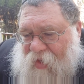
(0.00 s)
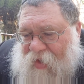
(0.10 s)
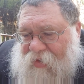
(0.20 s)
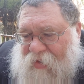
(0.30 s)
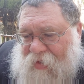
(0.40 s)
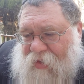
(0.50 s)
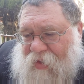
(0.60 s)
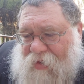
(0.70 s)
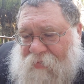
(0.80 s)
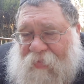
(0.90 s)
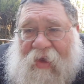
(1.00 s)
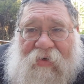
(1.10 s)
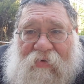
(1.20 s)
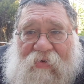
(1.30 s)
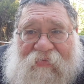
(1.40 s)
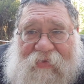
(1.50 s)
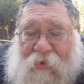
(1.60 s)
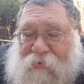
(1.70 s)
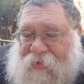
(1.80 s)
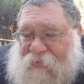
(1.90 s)
and he uh, paid it off
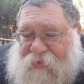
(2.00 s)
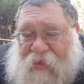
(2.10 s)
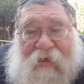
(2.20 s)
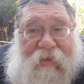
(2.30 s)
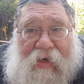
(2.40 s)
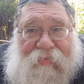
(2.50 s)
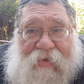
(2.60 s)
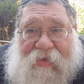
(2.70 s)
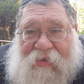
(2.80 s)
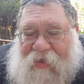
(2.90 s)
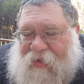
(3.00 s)
slowly. It was lot, a lot of money.